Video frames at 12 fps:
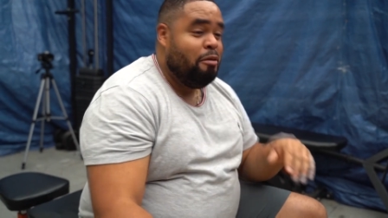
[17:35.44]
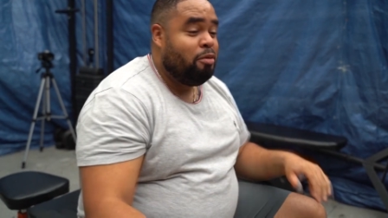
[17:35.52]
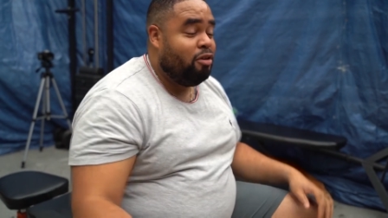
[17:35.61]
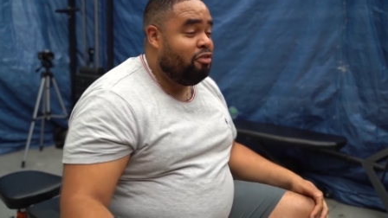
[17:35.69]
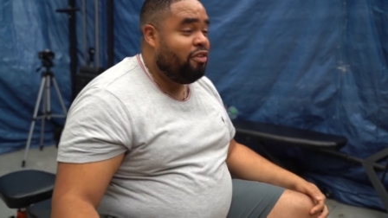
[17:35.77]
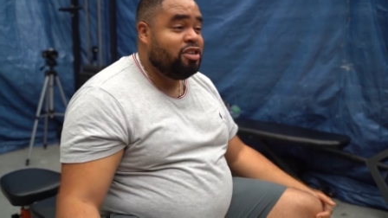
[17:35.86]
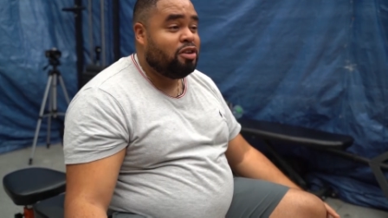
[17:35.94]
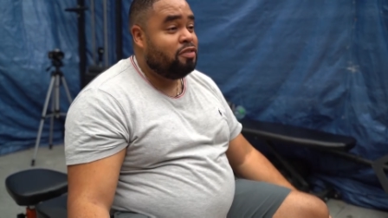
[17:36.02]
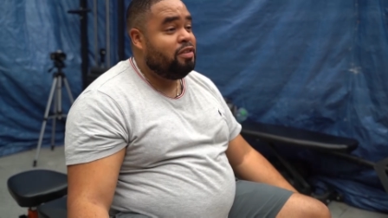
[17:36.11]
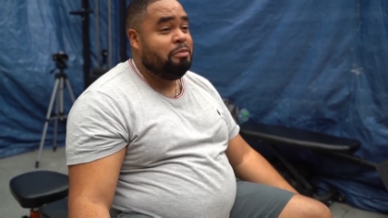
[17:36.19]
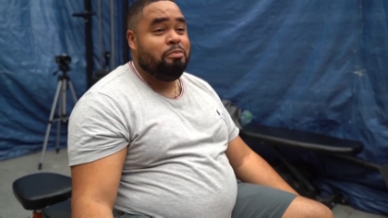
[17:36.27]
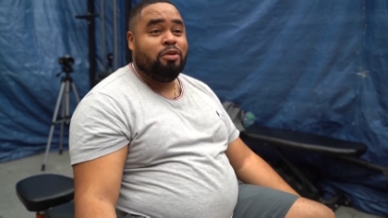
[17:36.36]
bro, fresh
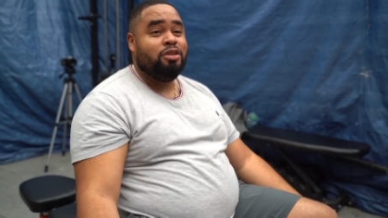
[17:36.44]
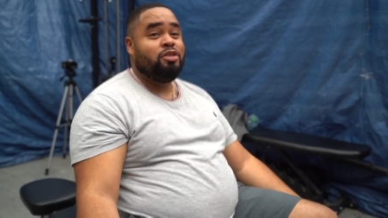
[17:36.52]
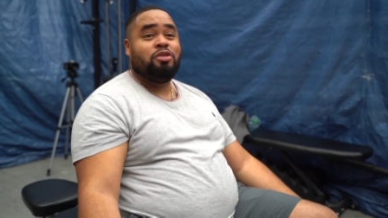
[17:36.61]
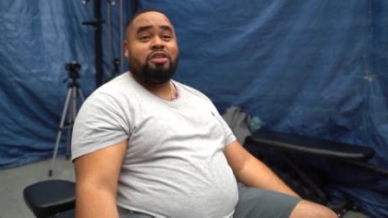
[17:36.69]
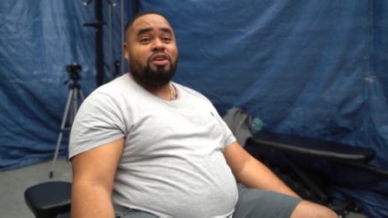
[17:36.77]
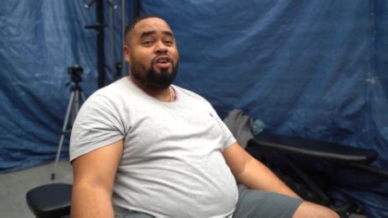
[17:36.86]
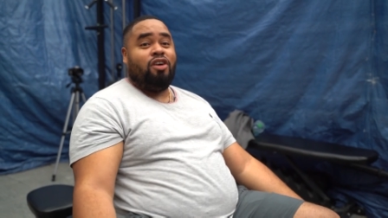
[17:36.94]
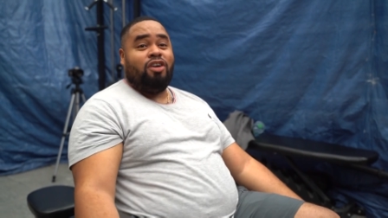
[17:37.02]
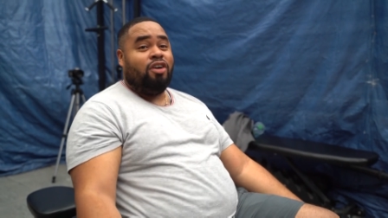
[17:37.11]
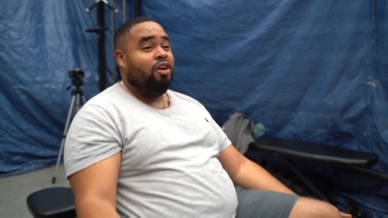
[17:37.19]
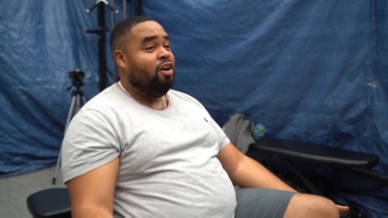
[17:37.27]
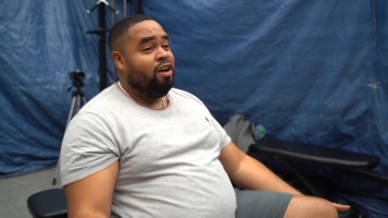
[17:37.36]
off the boat to the
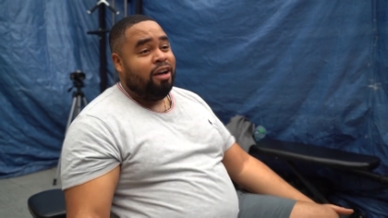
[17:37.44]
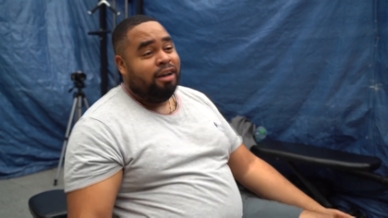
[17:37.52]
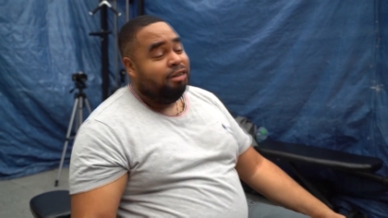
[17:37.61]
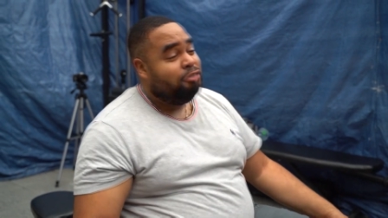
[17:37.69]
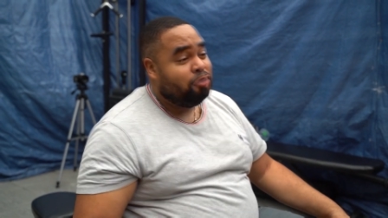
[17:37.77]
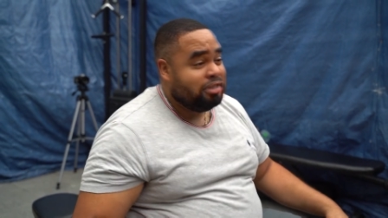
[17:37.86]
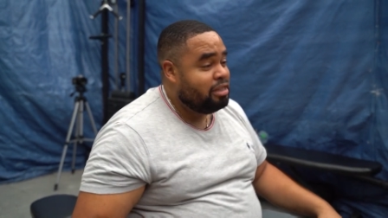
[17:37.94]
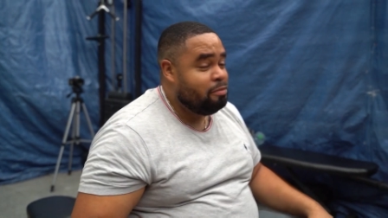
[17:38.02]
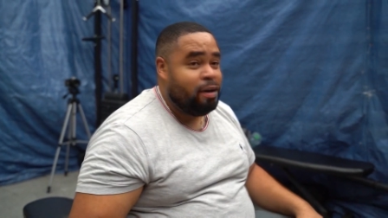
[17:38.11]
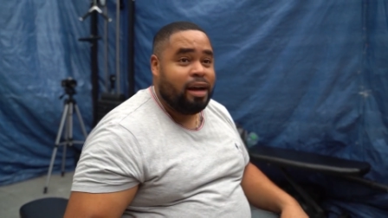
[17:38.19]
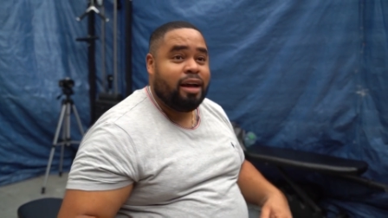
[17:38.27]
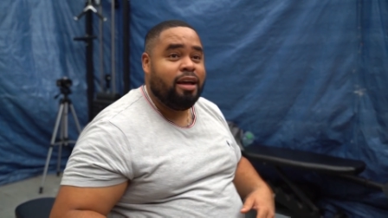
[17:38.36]
core, full so shebang.